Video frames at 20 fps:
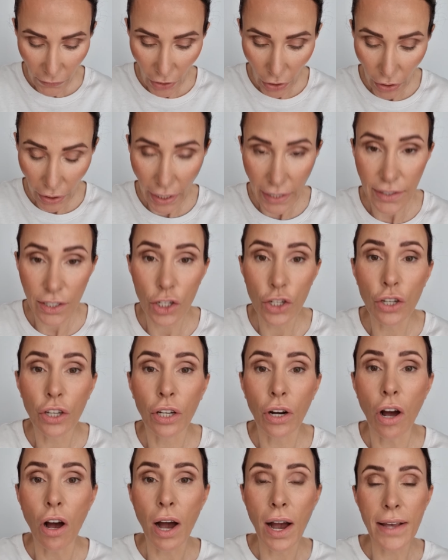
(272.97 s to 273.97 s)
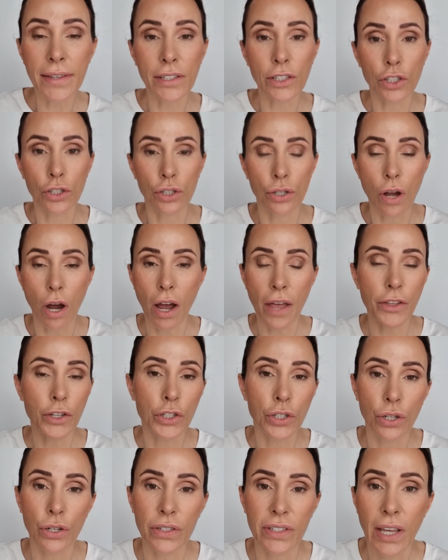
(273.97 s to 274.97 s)
Okay, so you could either
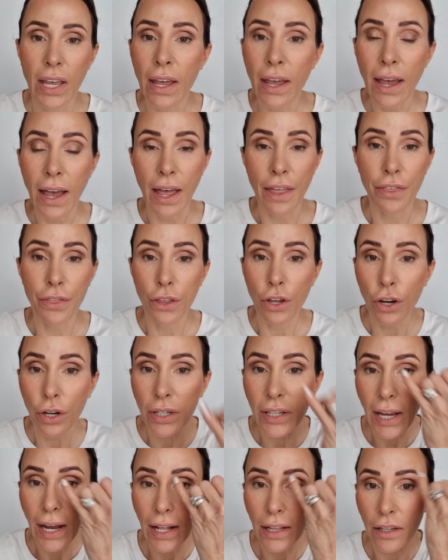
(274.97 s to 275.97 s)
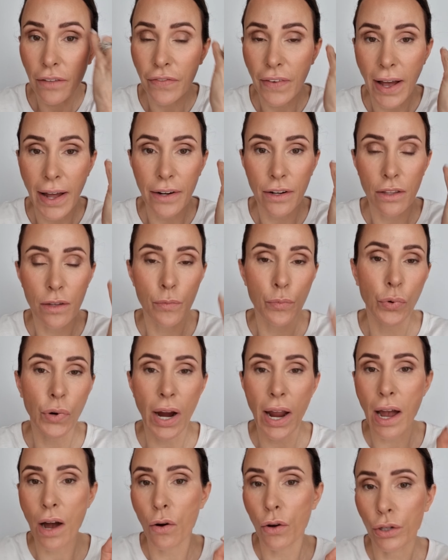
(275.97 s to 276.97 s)
choose a third color for under the
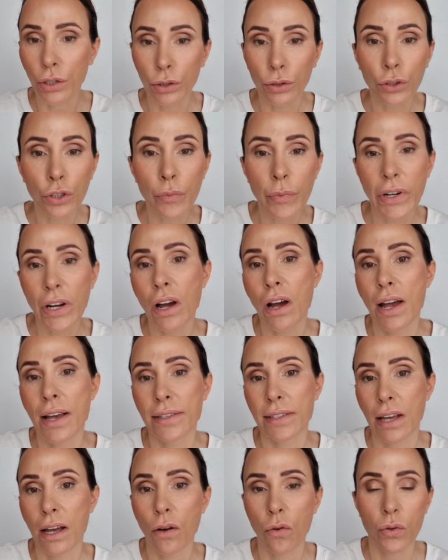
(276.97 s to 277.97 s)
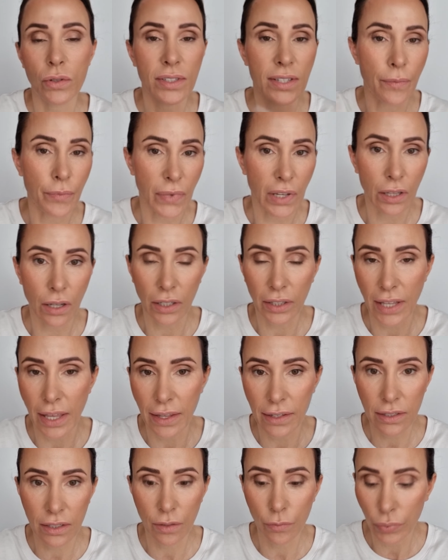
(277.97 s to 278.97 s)
brow, an illuminizer or something like that,
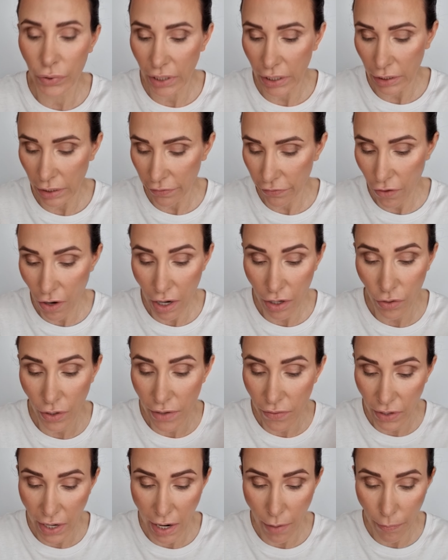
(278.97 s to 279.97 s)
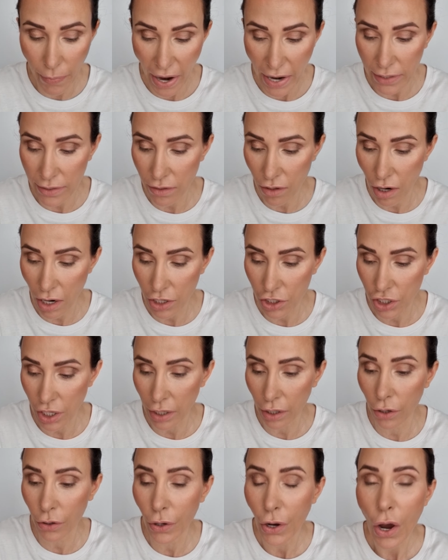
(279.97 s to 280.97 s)
that's completely fine, or even our base
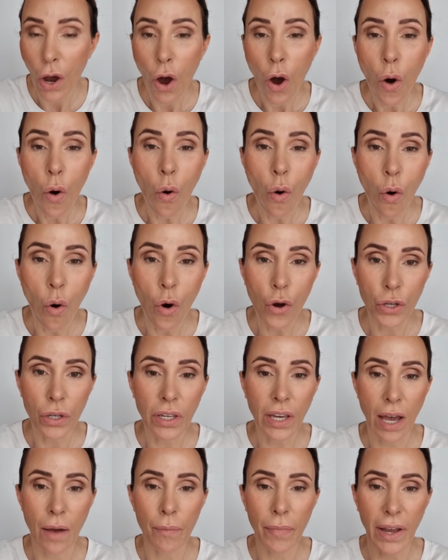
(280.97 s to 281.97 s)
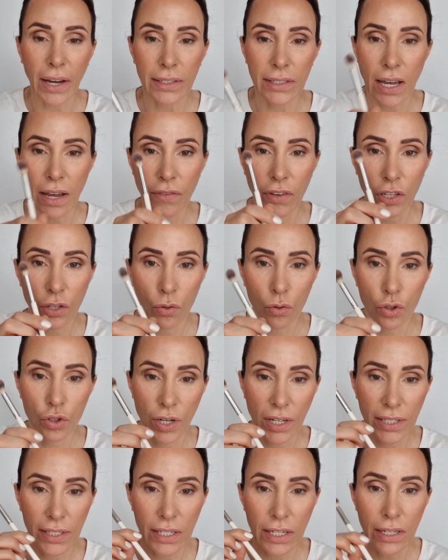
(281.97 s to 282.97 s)
eyeshadow, or you come back to having your
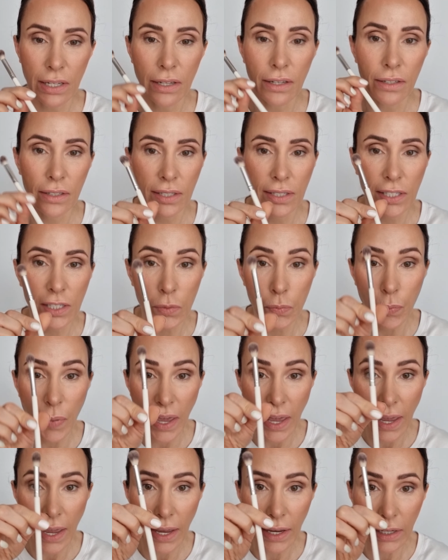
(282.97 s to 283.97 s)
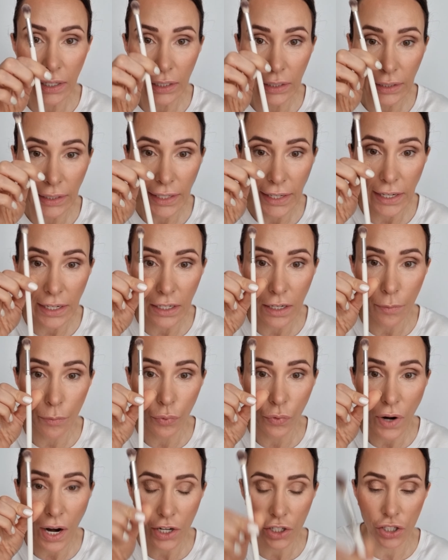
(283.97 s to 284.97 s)
trusty spare clean
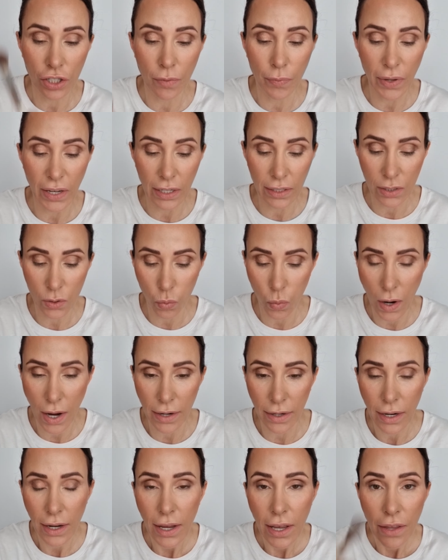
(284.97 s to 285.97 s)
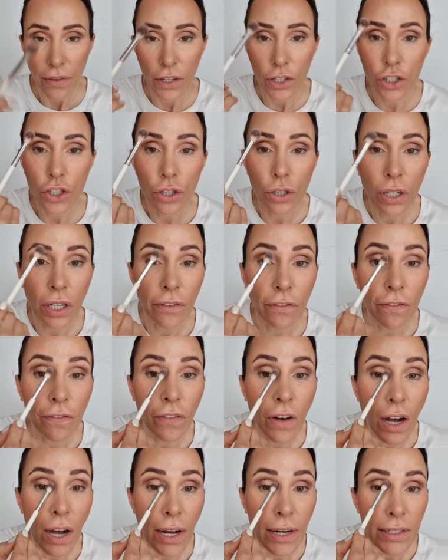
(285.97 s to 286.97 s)
brush, the biggest one that you can
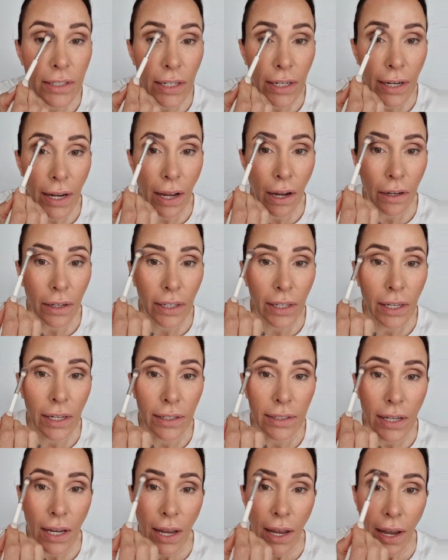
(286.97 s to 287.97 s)
find in our kit,